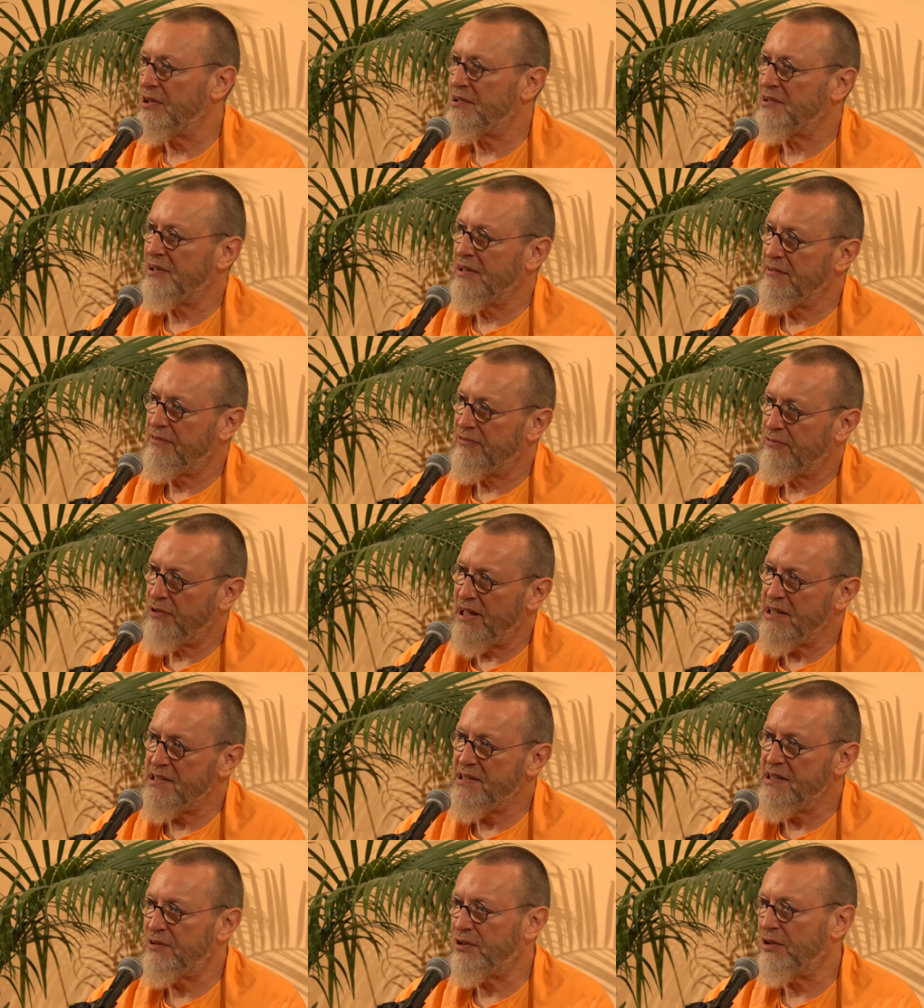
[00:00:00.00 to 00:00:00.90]
Saint
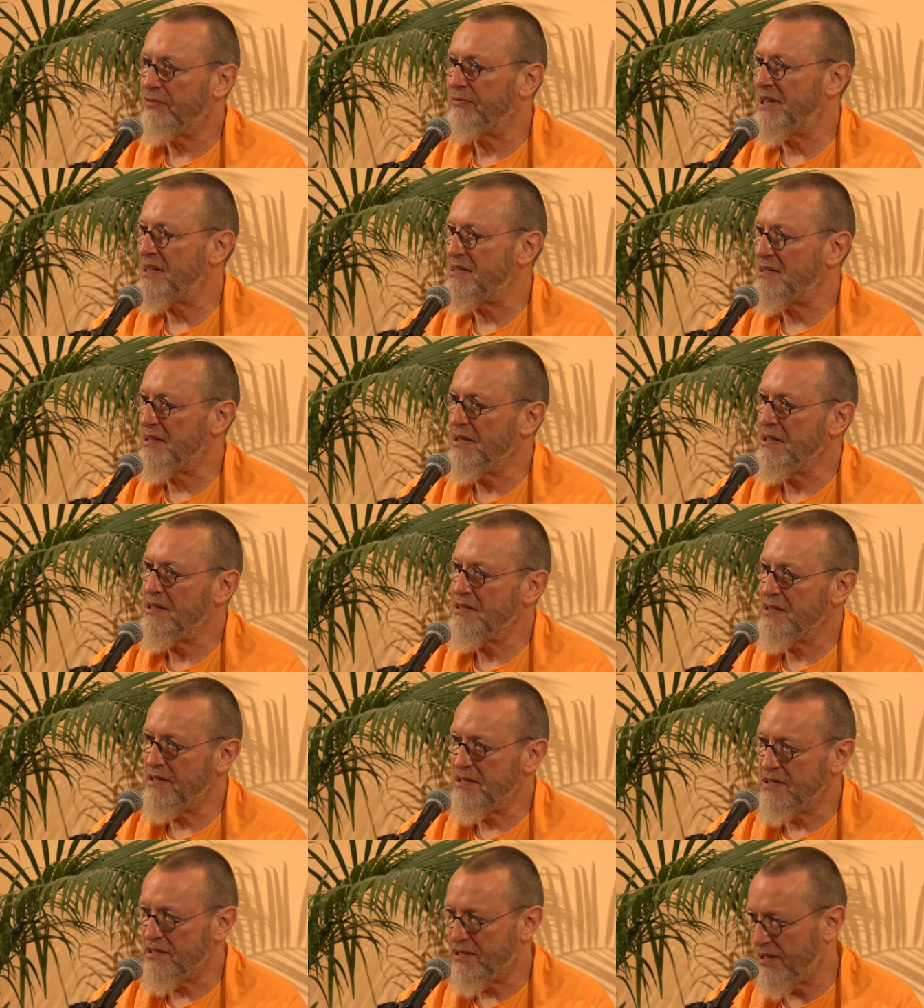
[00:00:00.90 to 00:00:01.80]
Francis of
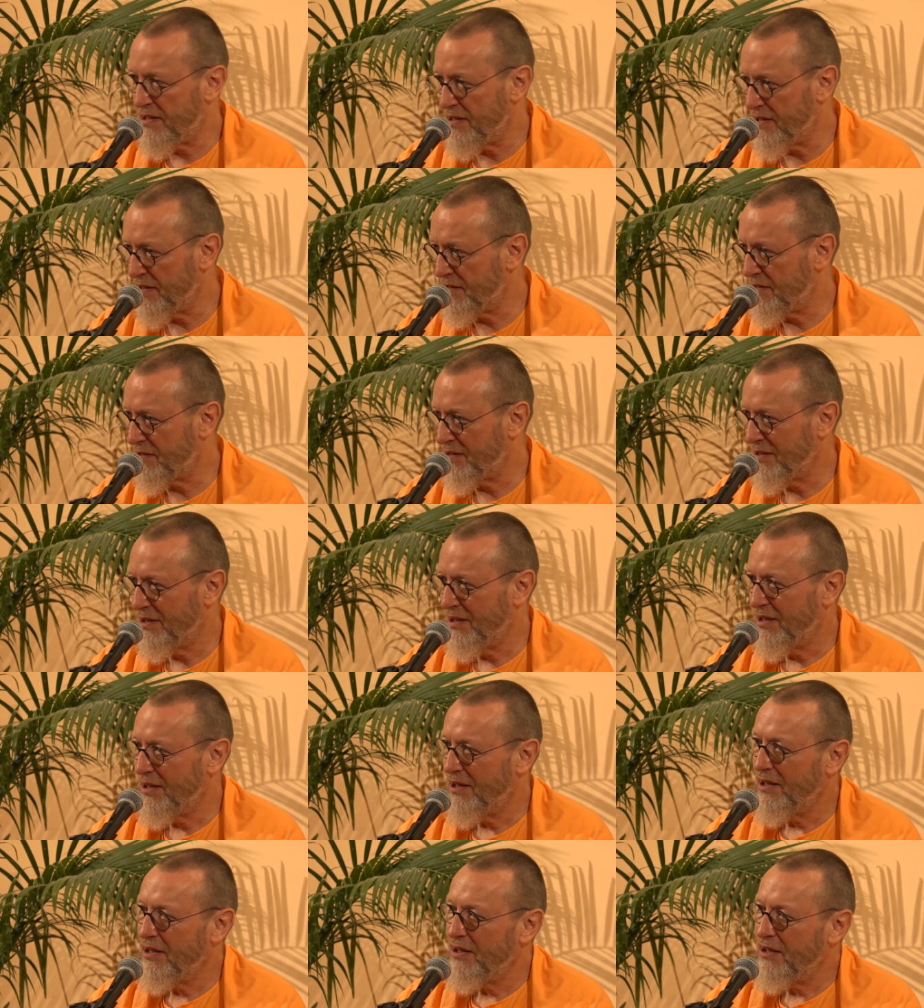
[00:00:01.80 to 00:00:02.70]
Assisi said,
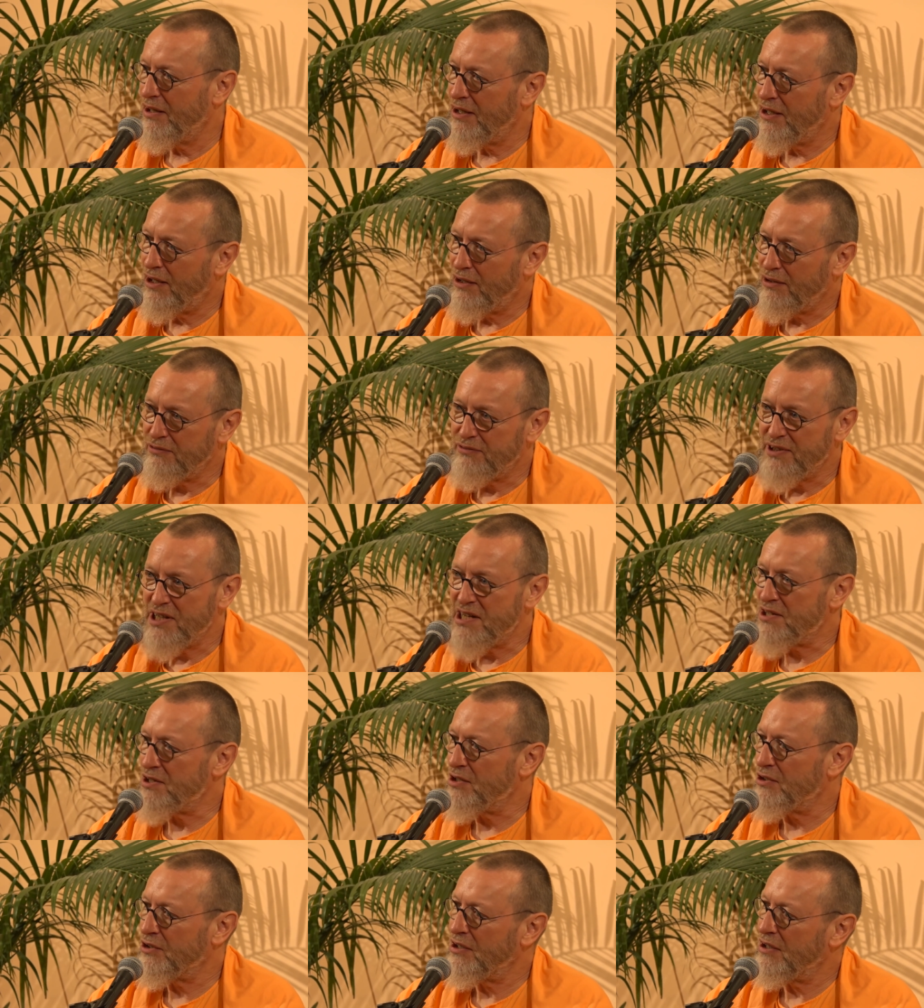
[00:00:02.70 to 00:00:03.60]
love
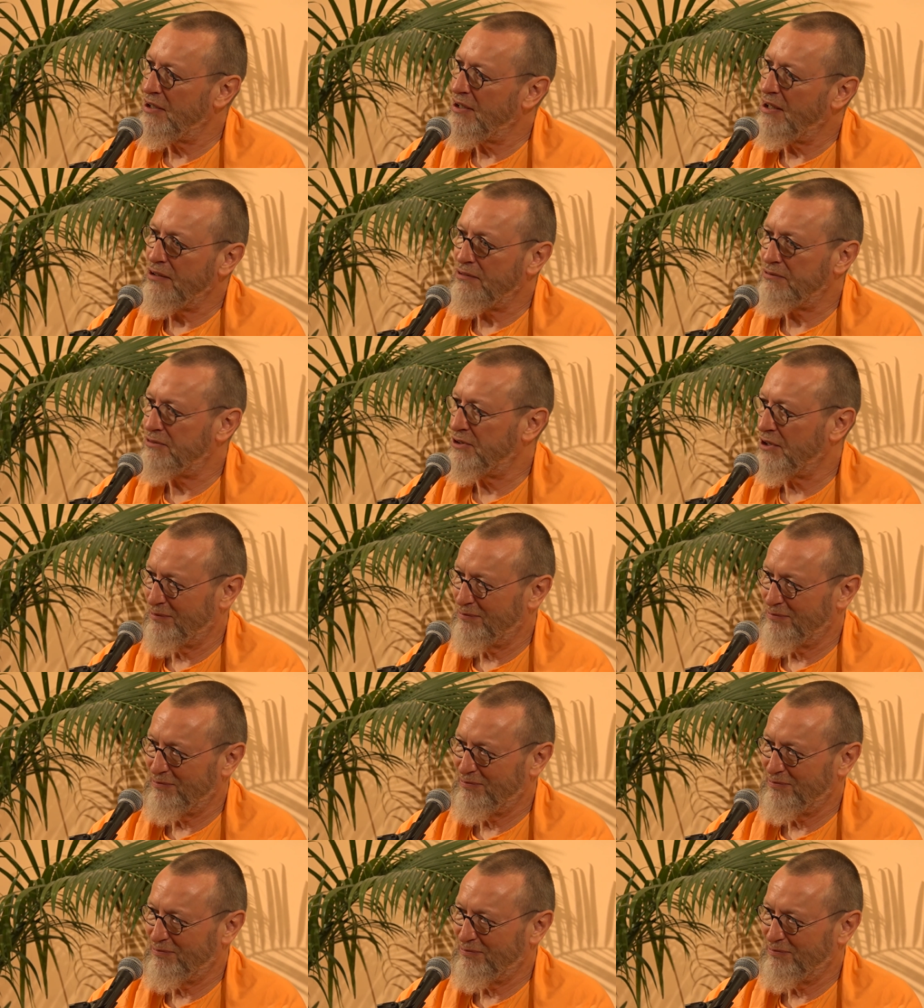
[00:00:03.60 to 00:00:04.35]
is not loved.